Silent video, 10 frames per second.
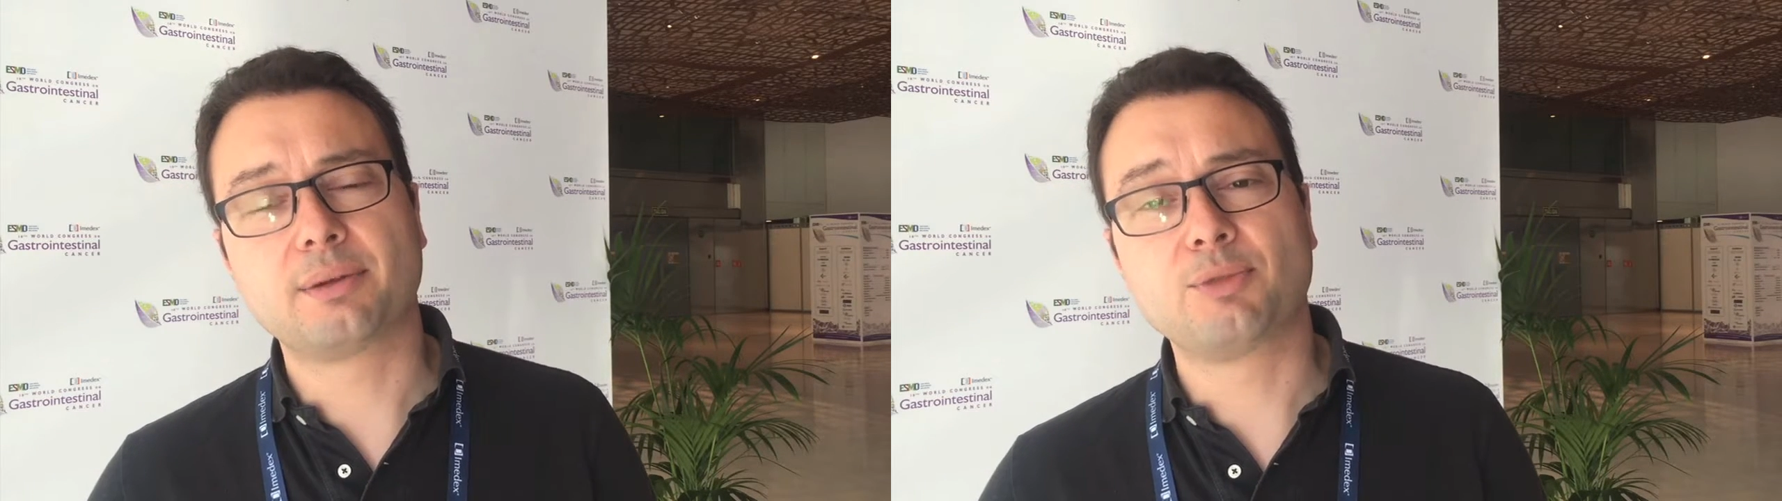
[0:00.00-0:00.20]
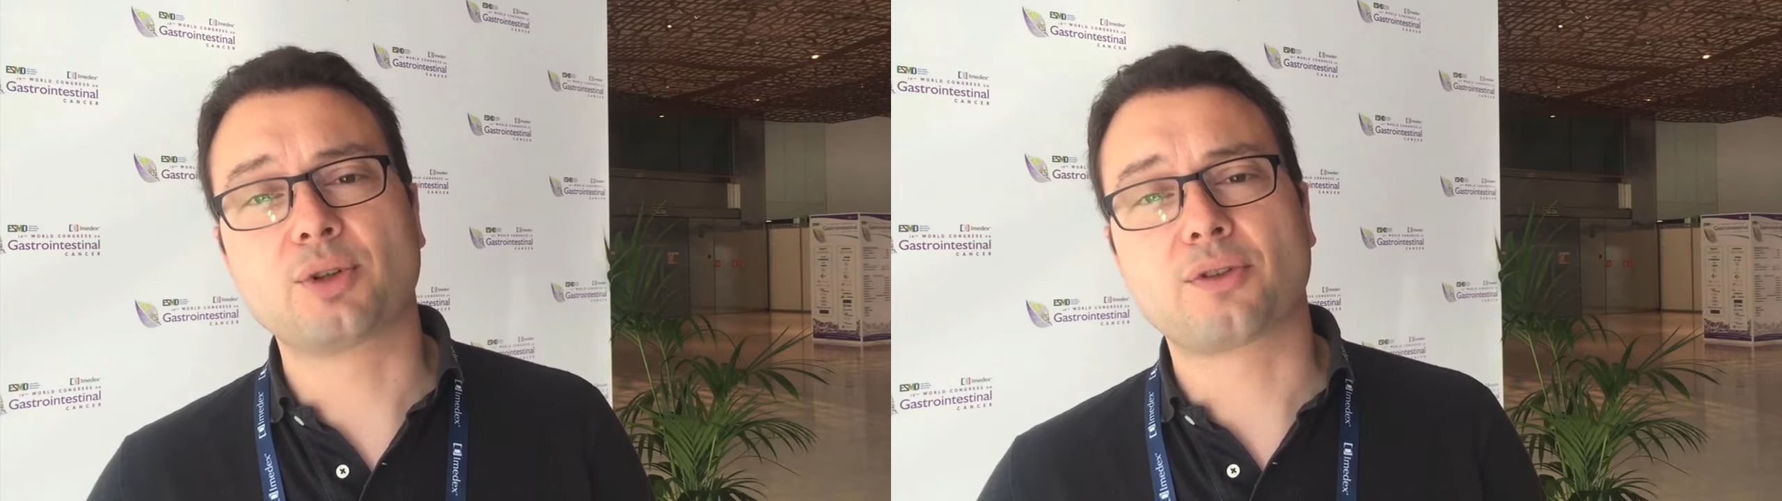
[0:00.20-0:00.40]

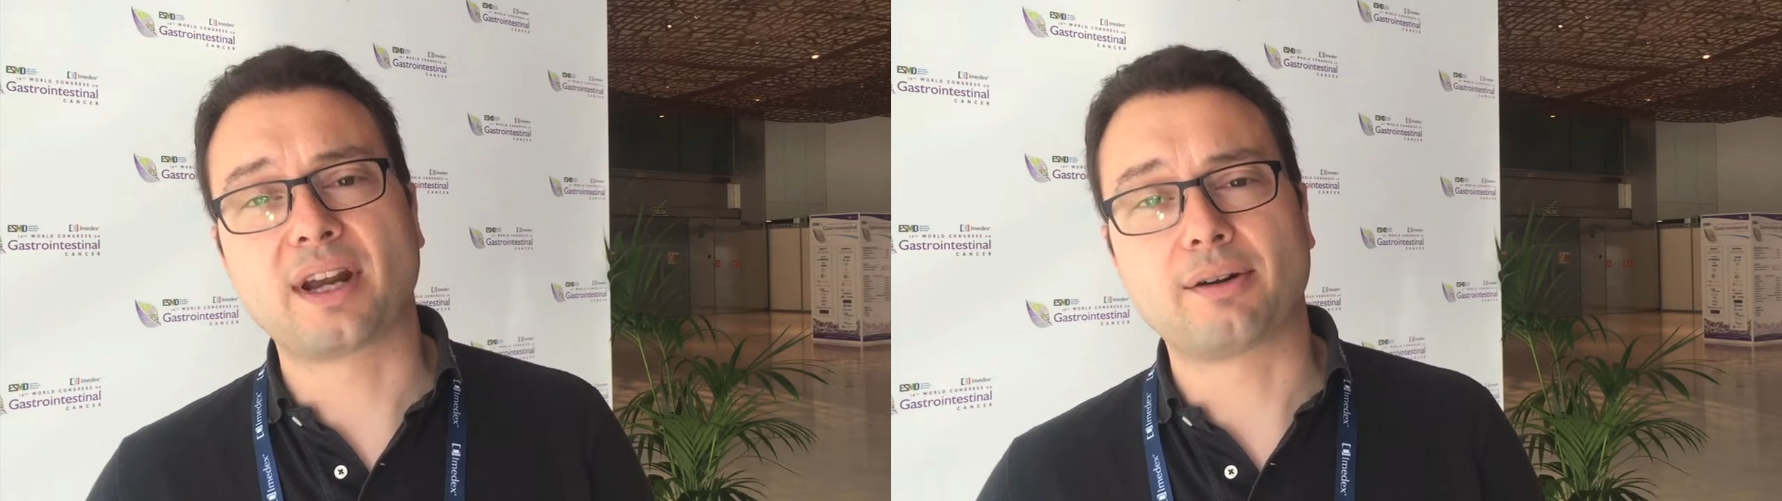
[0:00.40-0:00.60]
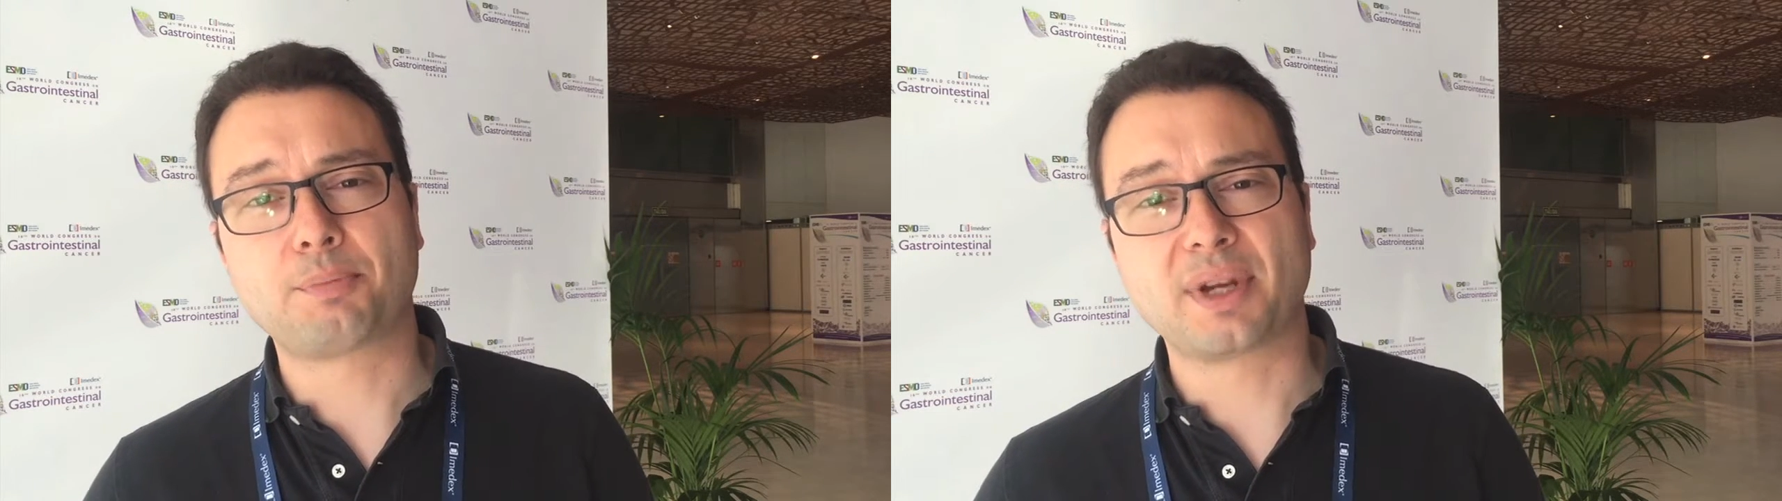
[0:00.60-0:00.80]

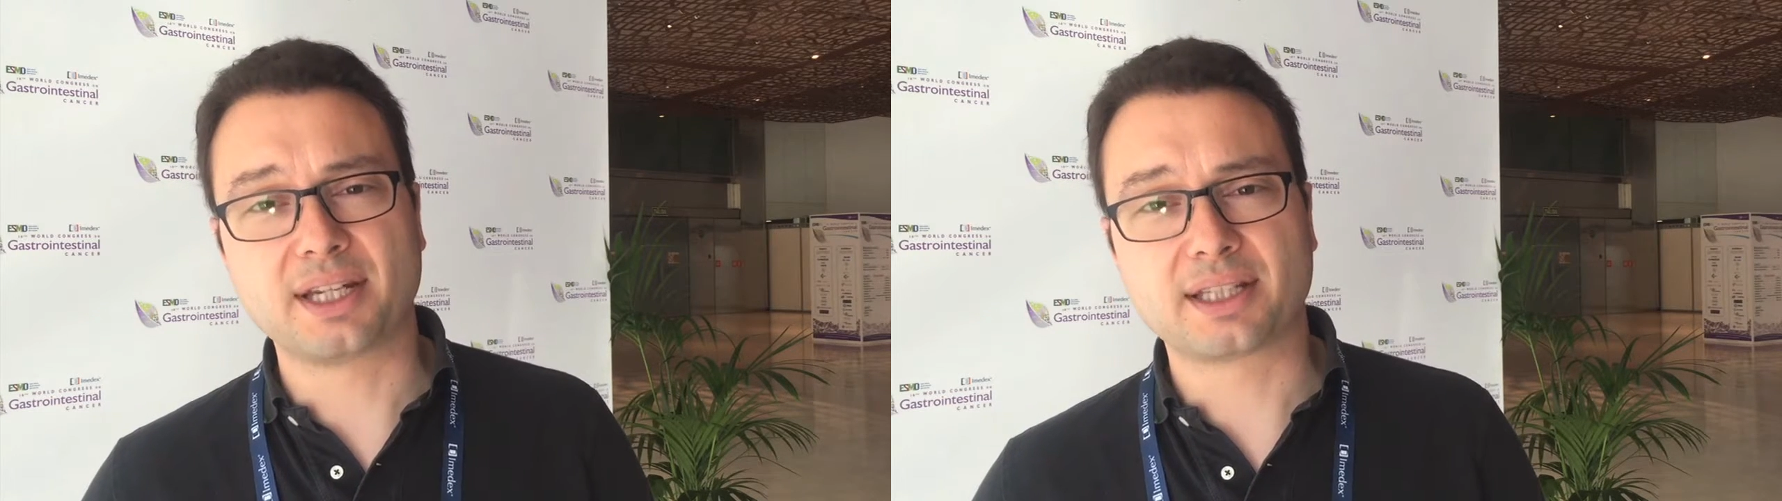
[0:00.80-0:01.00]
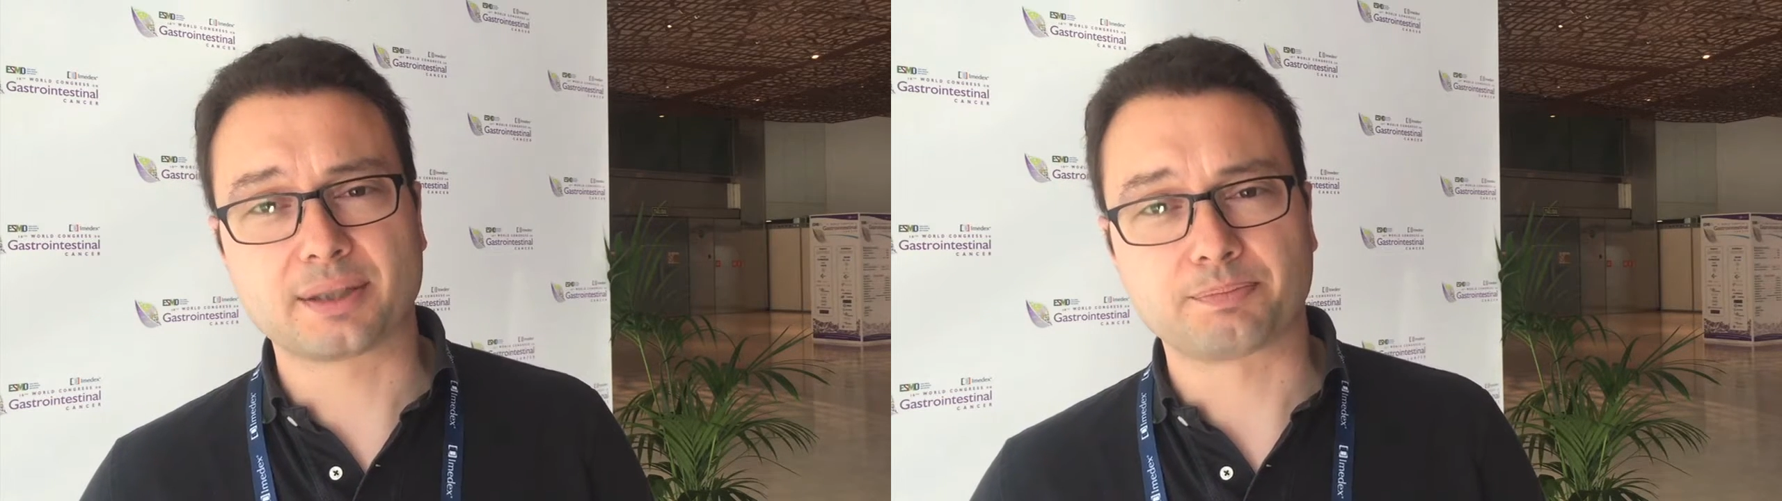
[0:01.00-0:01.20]

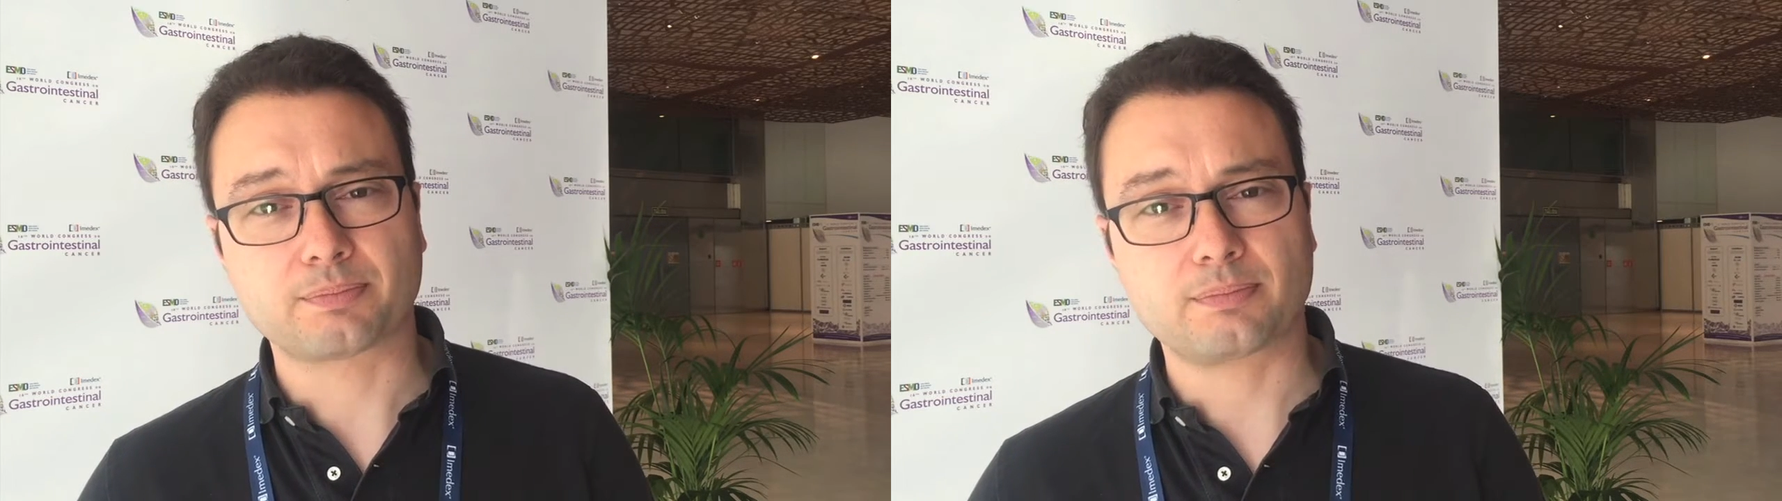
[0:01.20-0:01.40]
immunotherapies